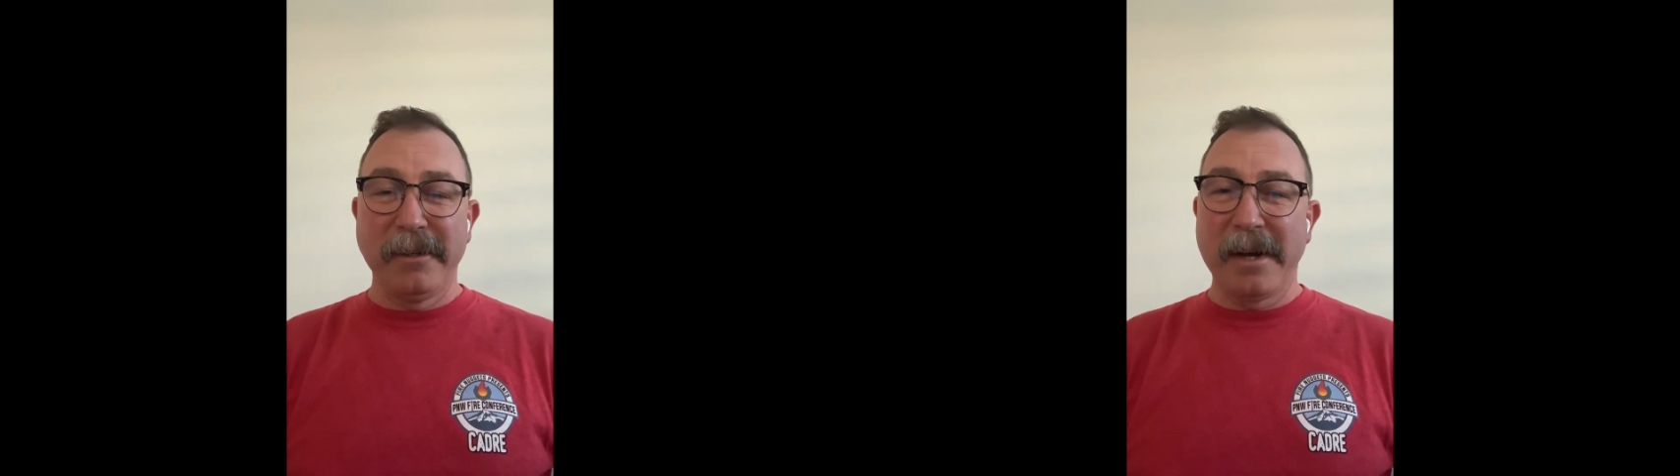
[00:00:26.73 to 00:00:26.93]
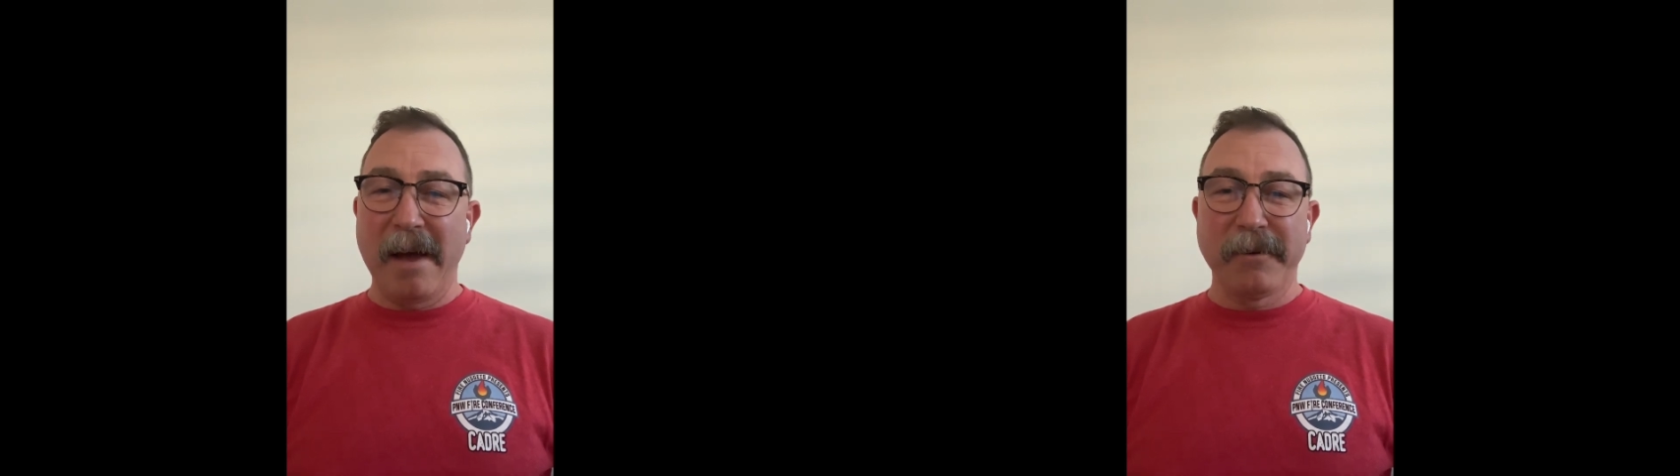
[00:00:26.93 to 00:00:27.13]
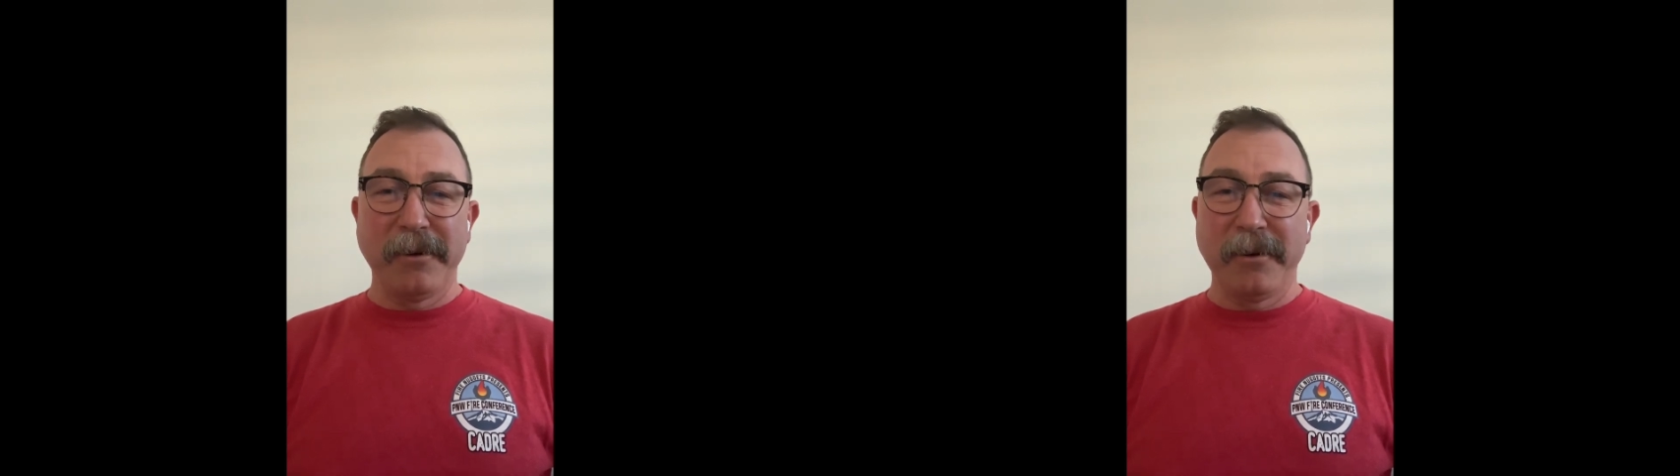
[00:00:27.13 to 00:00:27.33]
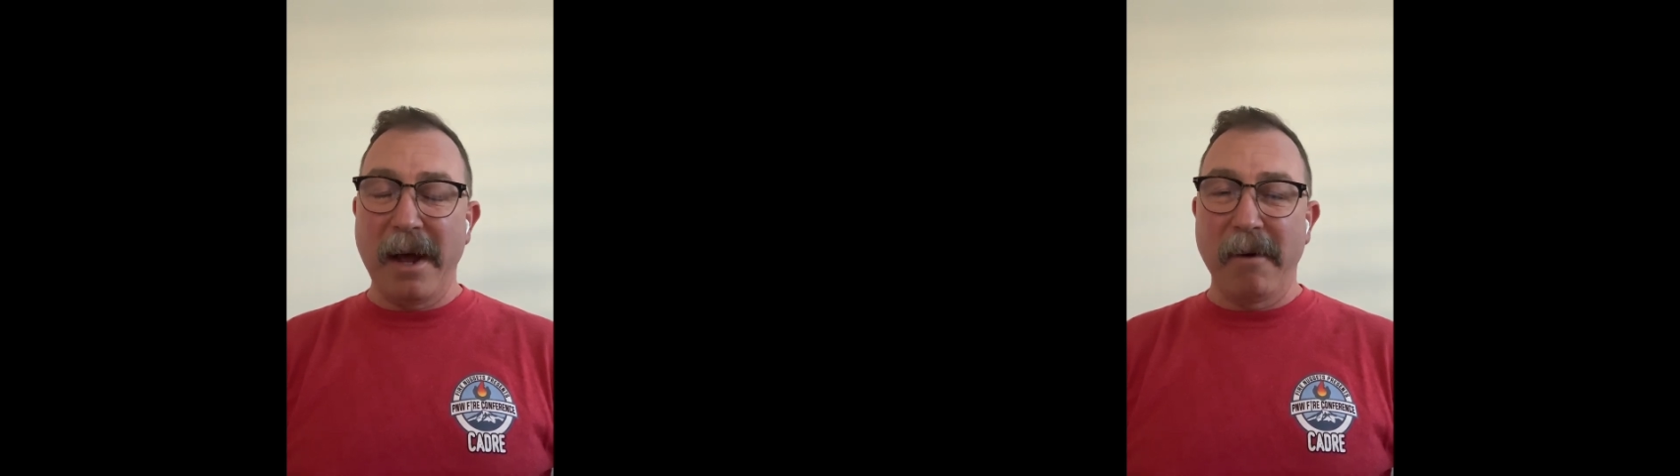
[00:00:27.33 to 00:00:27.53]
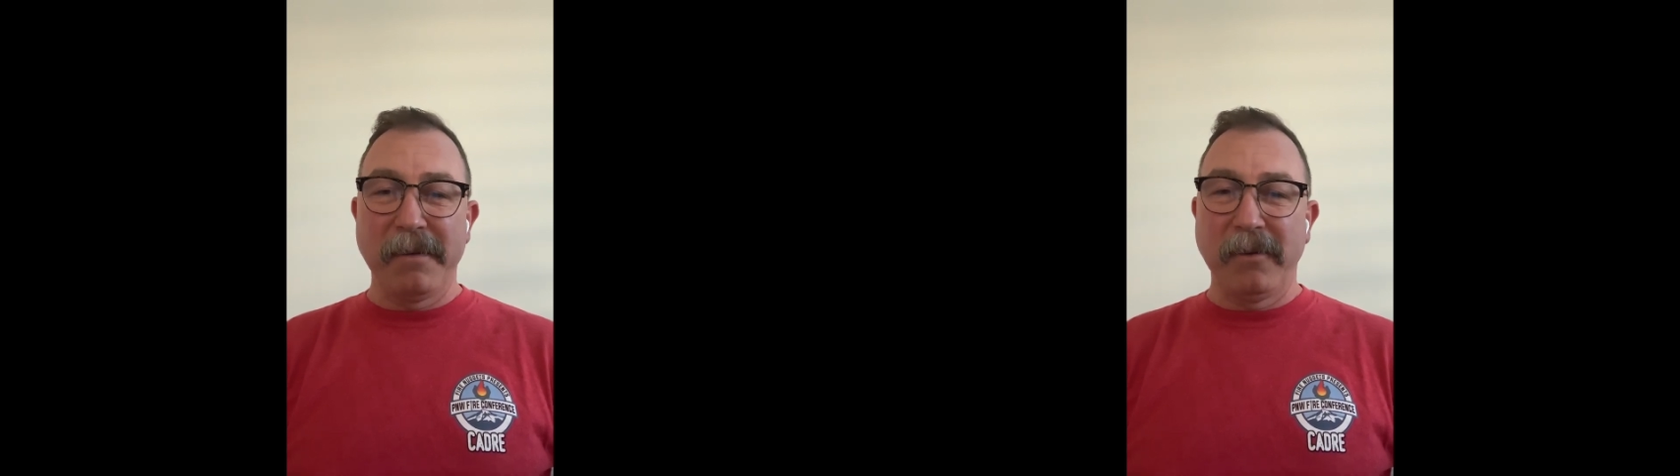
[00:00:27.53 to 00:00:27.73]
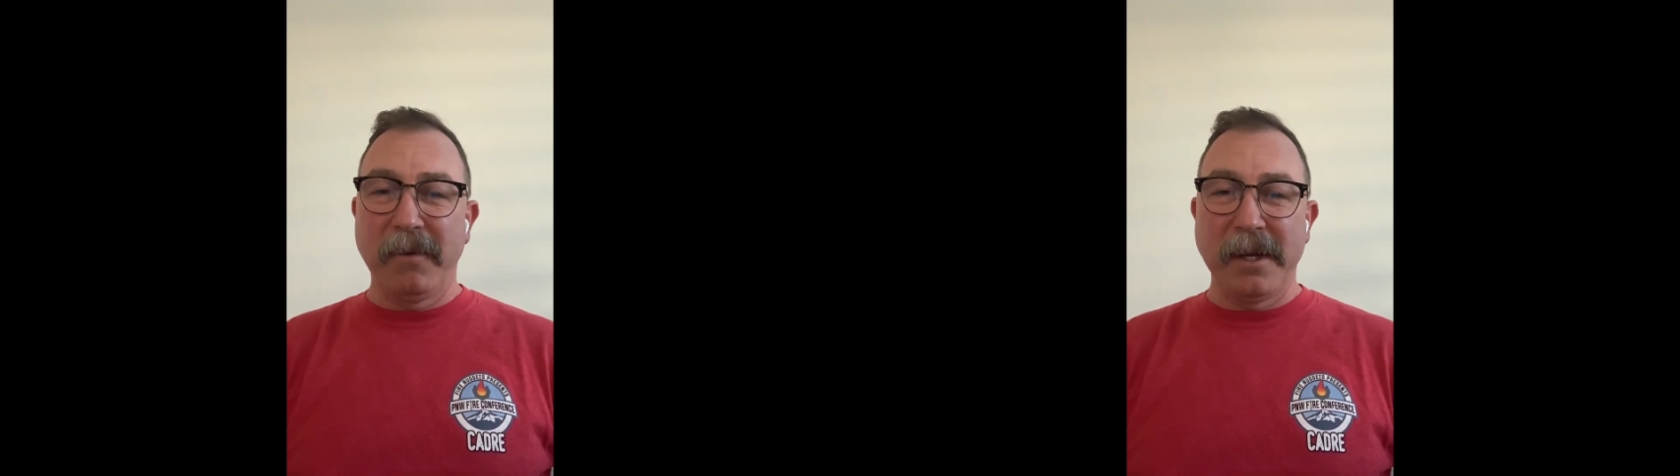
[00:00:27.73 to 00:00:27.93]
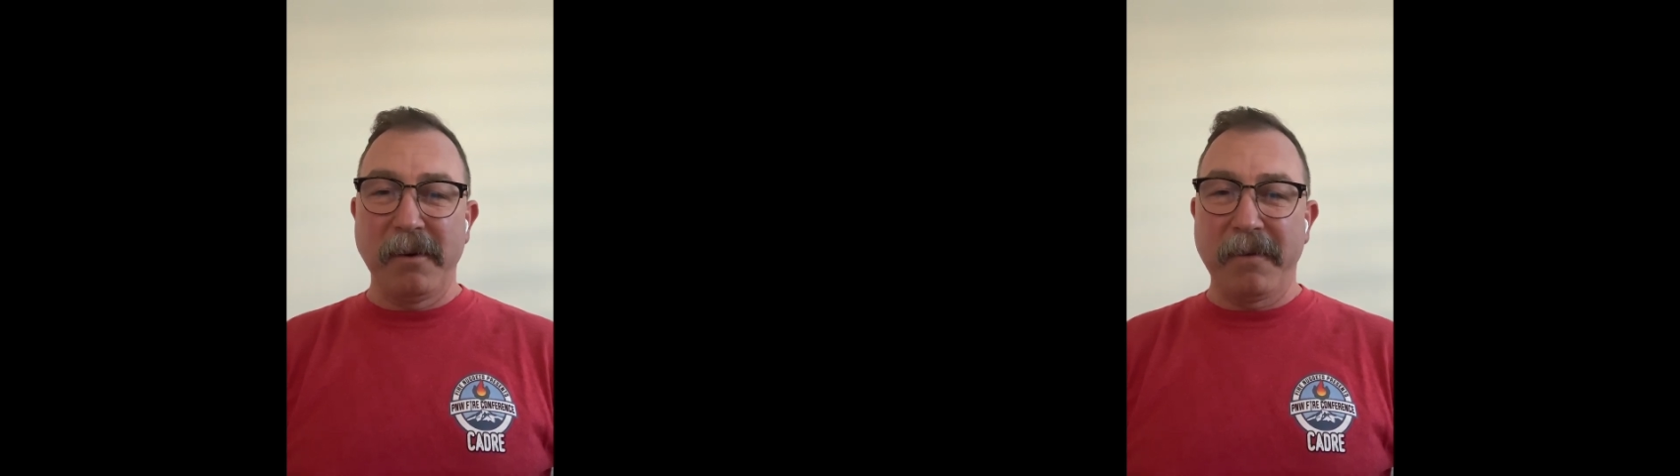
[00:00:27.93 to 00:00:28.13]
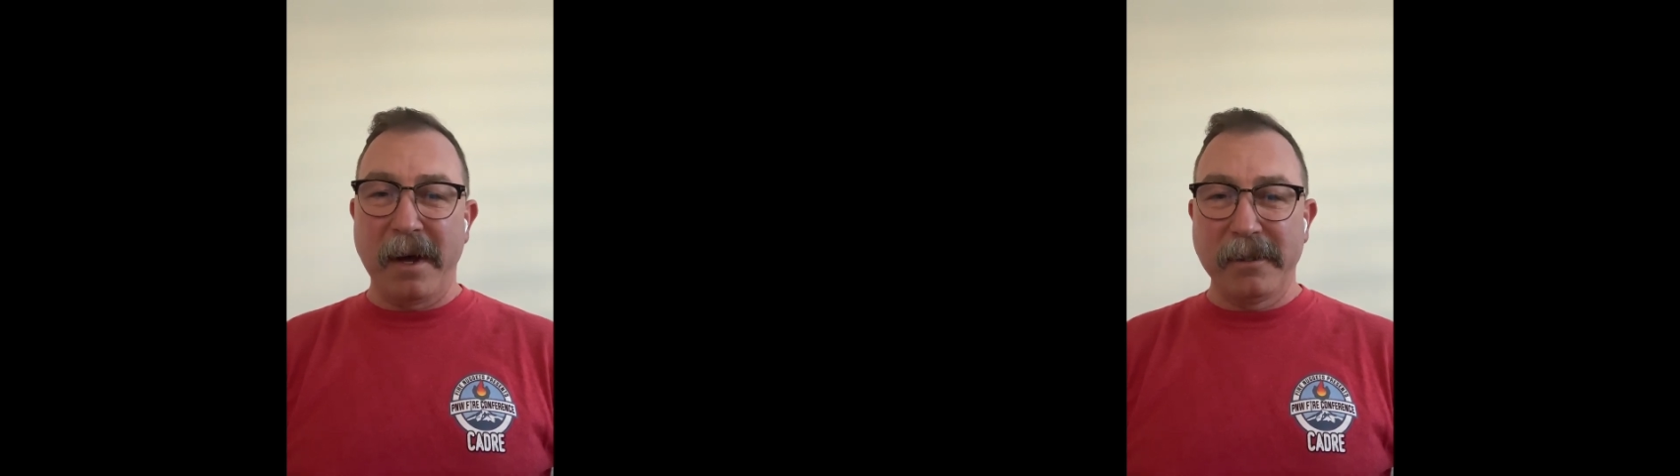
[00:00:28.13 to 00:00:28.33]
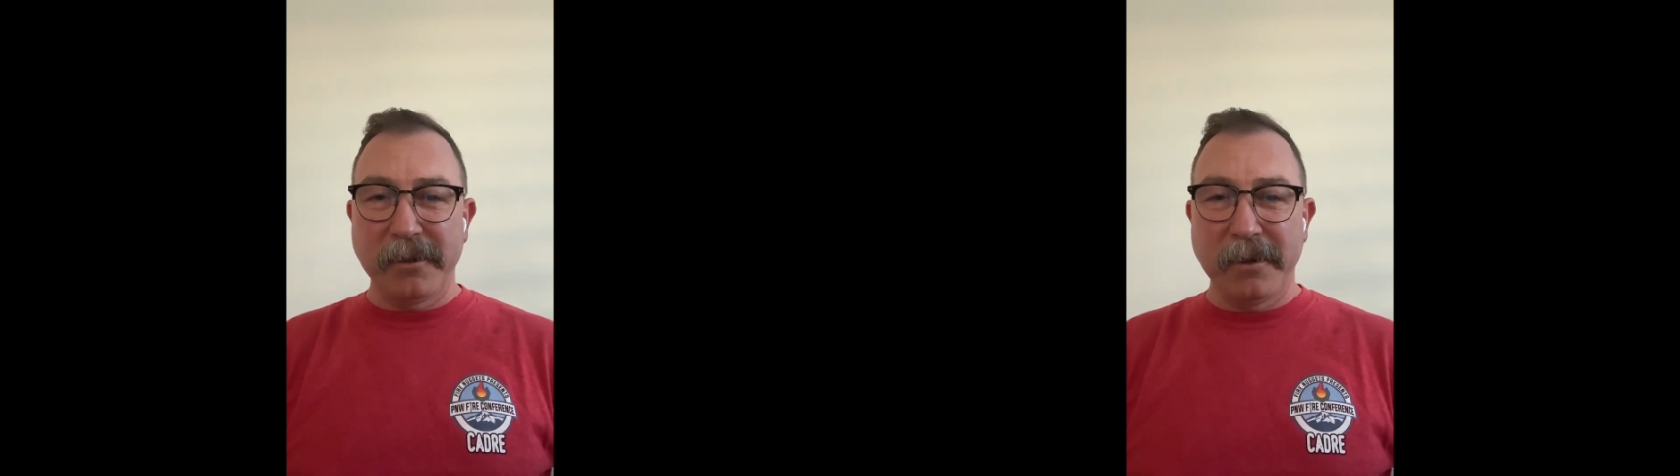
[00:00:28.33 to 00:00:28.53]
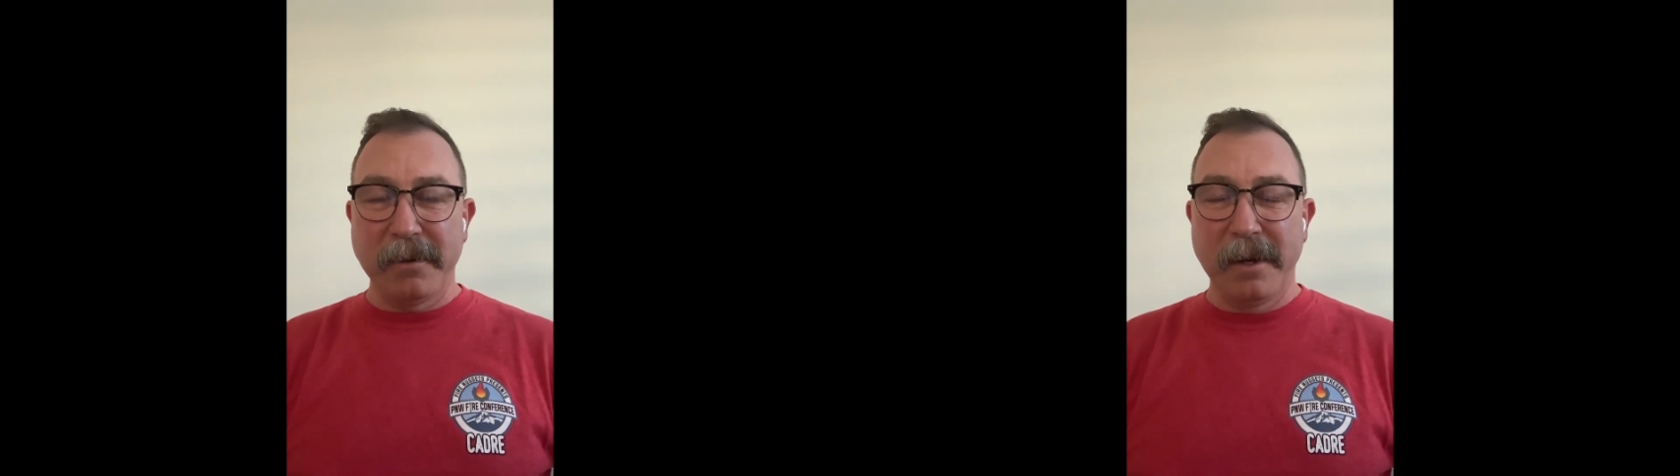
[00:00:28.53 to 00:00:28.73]
good afternoon, however this video finds
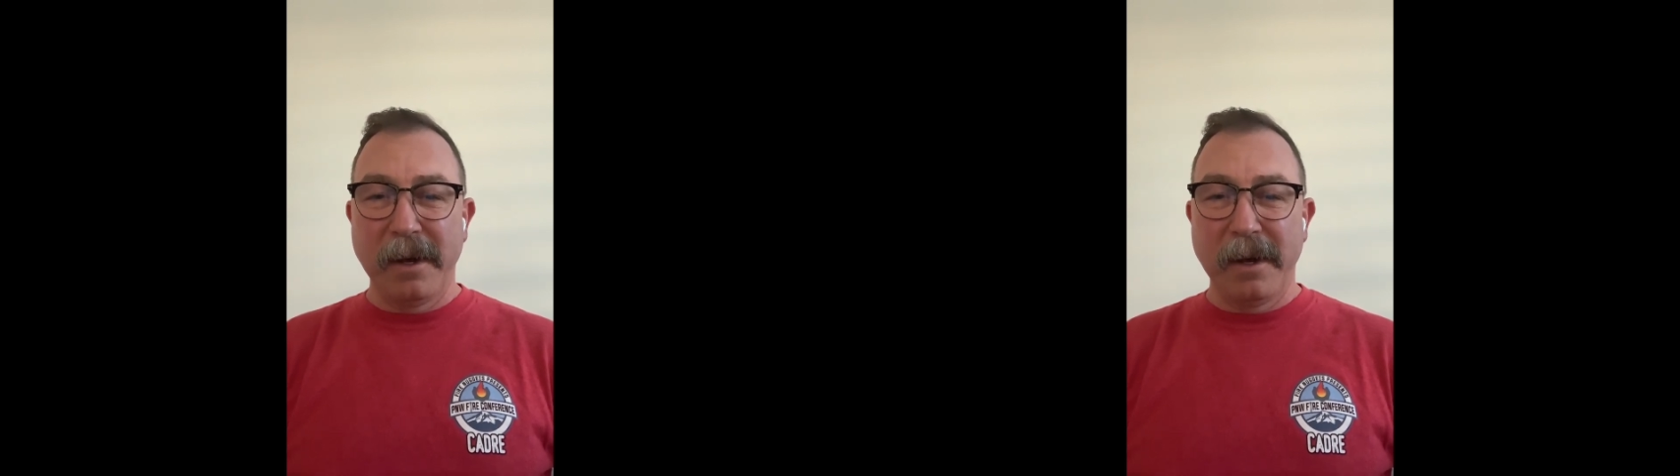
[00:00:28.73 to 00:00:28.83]
you.